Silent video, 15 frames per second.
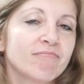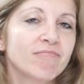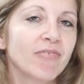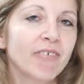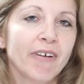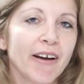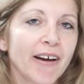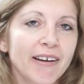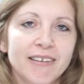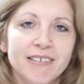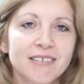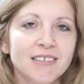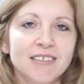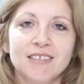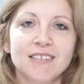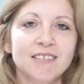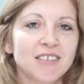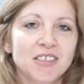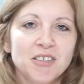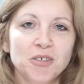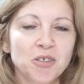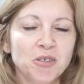okay, this
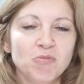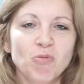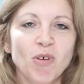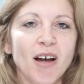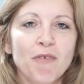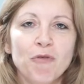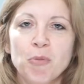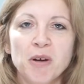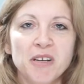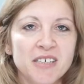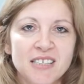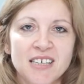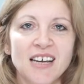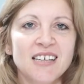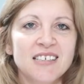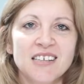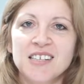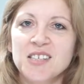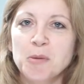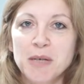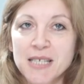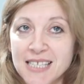is just what everybody says, and
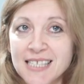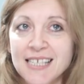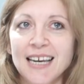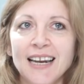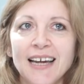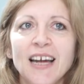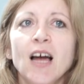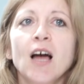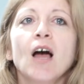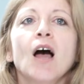it's a bit silly.